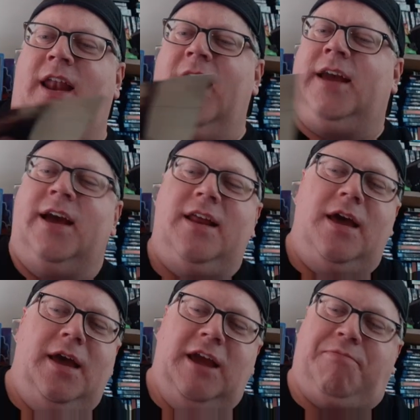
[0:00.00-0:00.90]
like it.
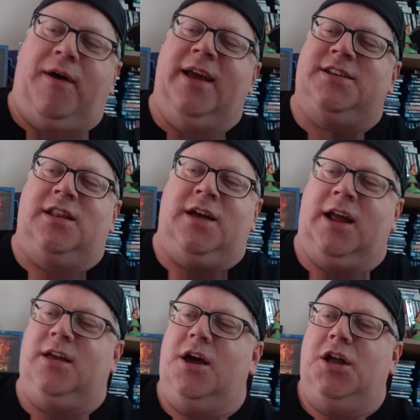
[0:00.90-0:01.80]
He plays,
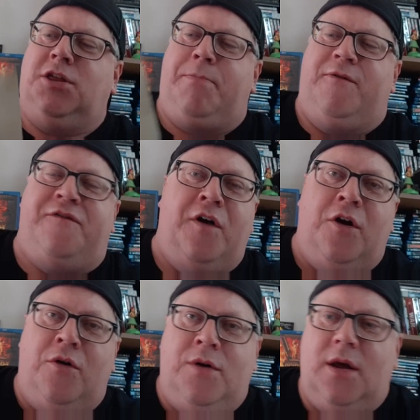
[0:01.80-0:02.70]
like, the
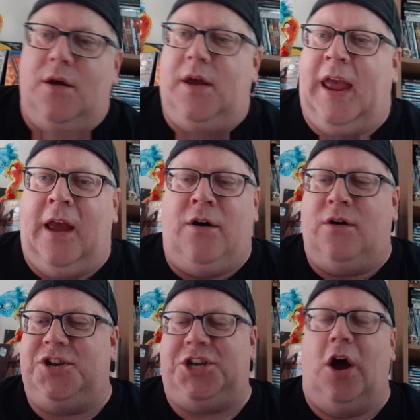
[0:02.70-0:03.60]
buffoon
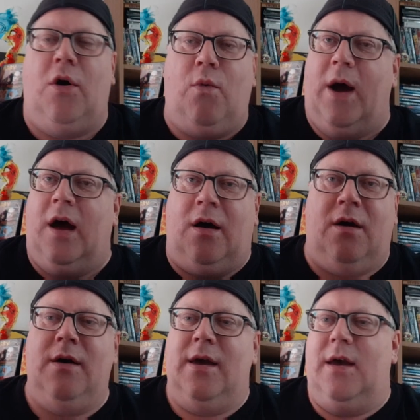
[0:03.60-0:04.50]
heel so
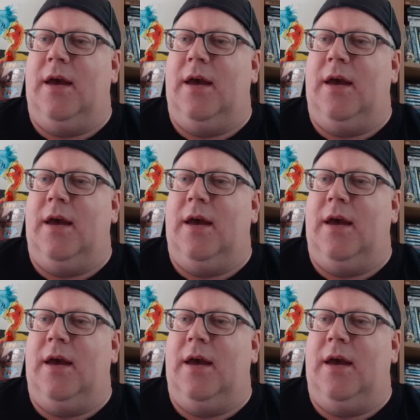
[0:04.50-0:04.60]
well.